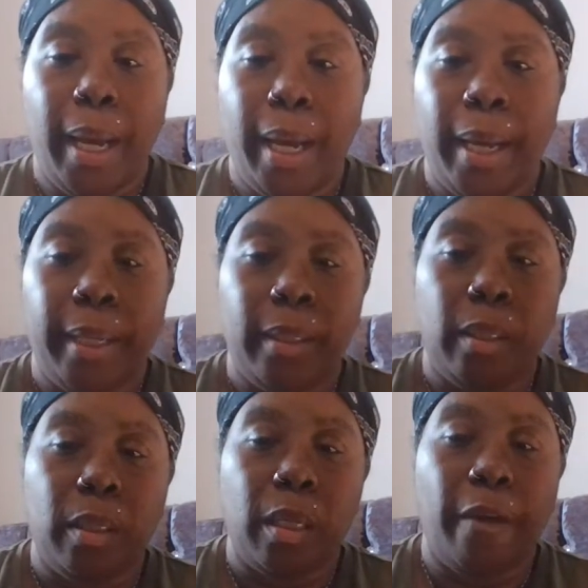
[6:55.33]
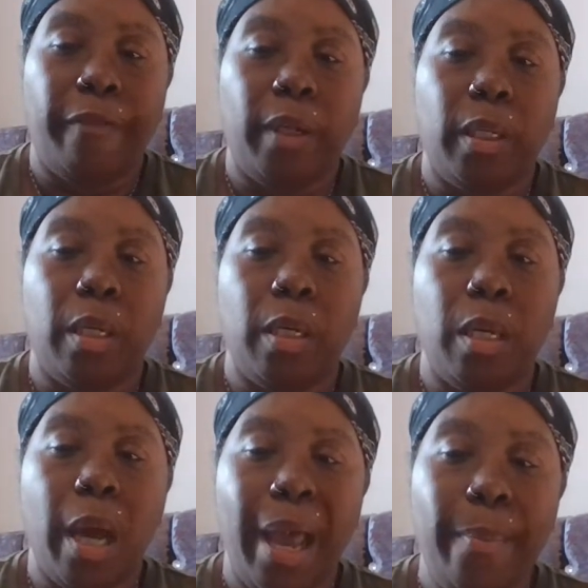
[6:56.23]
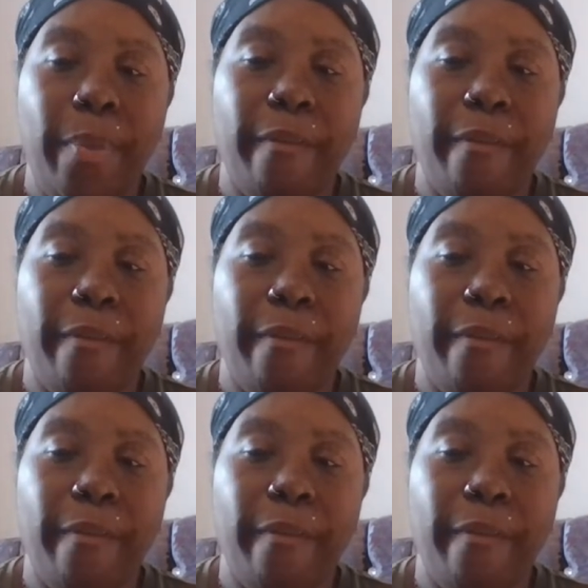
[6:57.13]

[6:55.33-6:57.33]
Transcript: And I think the night